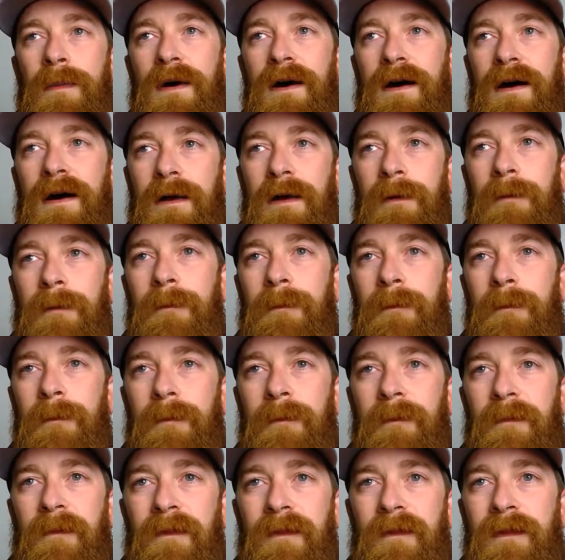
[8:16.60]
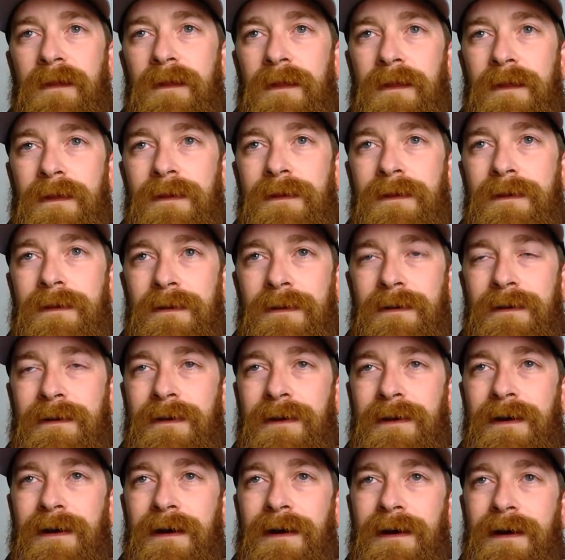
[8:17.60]
But
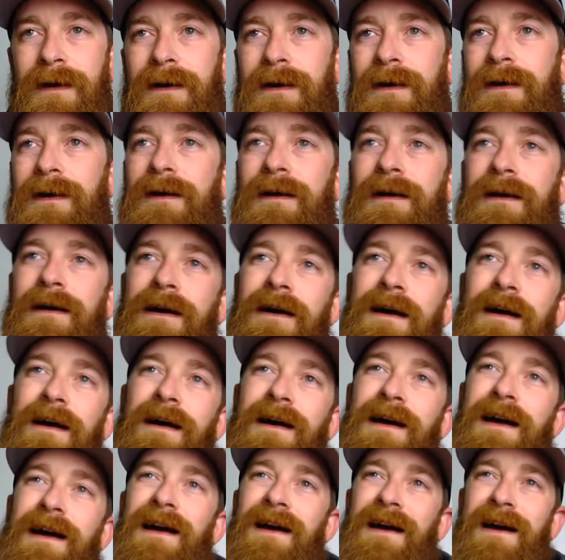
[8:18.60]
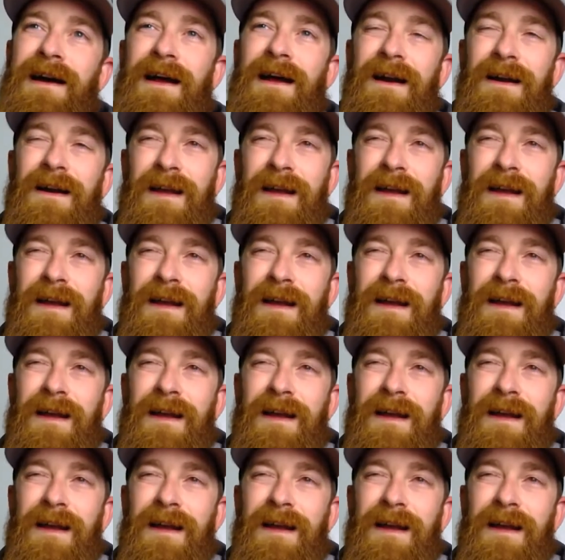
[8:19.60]
I